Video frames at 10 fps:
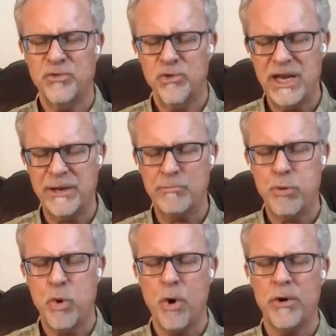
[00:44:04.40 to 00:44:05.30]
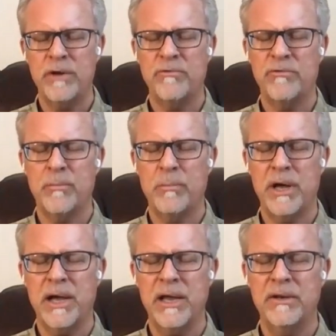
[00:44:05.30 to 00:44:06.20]
Just feel it pour in
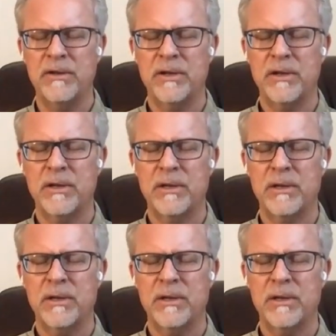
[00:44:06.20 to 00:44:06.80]
from behind.